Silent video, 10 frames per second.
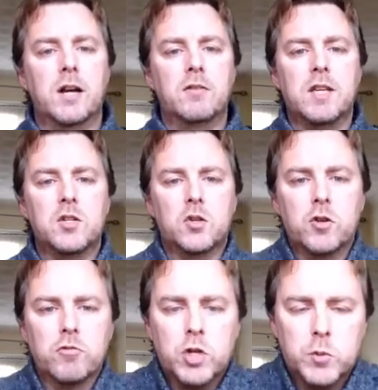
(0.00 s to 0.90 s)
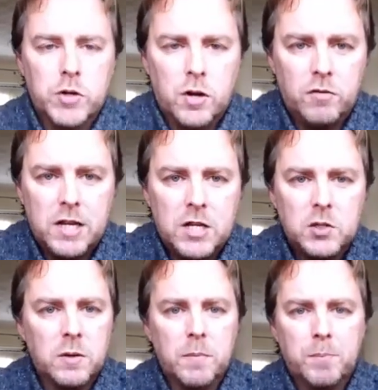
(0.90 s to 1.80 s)
these gurus. We're not
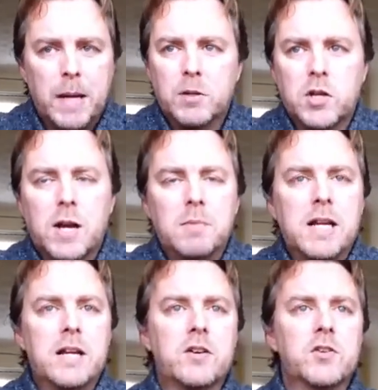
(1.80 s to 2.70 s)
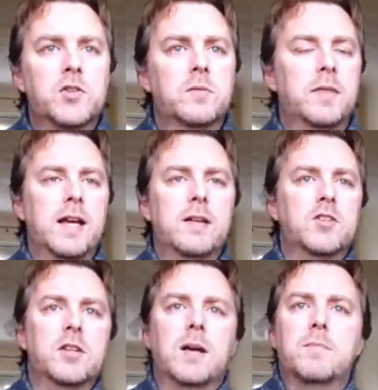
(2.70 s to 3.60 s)
these big-time leaders that
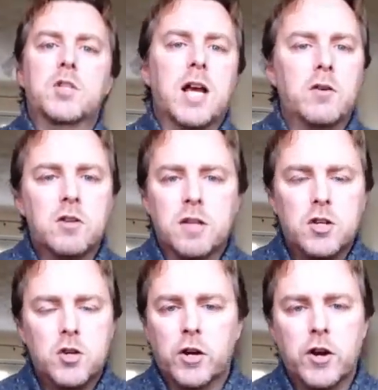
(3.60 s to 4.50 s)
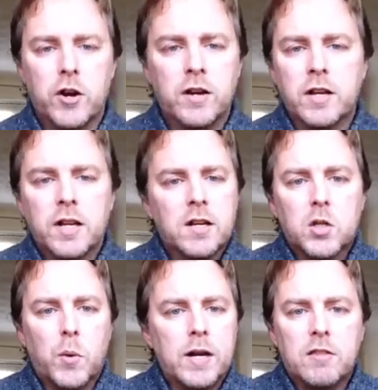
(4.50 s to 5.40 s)
tell you that you can earn
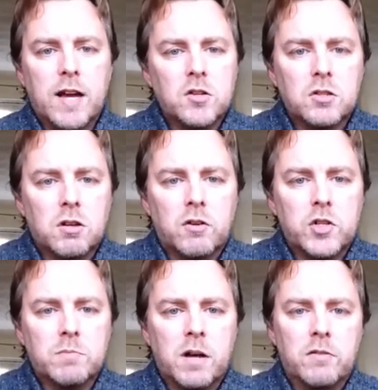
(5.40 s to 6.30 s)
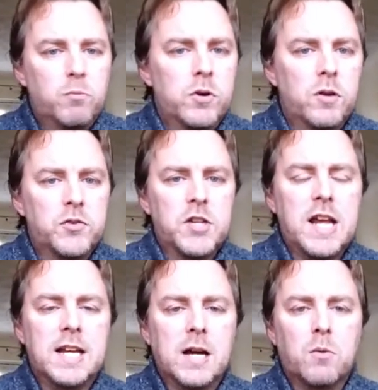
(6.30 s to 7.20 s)
$20,000 a month. We're not
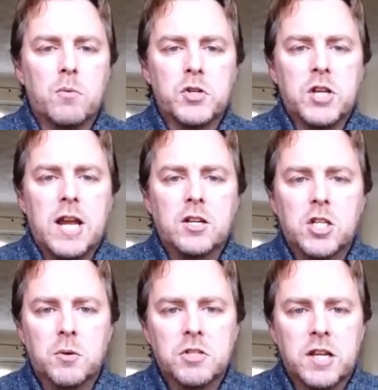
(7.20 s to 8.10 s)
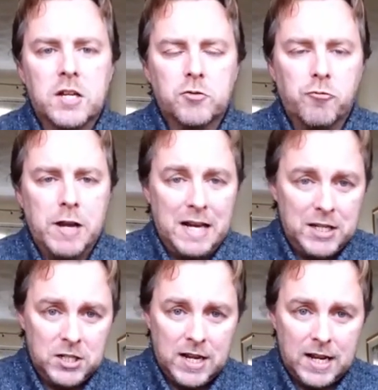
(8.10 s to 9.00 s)
saying that. What we're saying to you is that it's
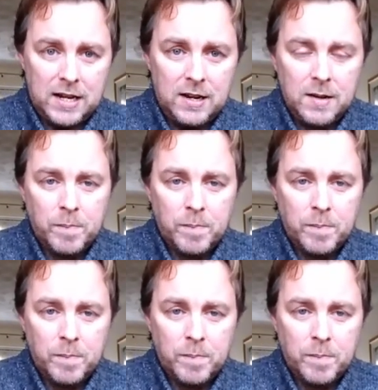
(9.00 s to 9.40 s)
realistic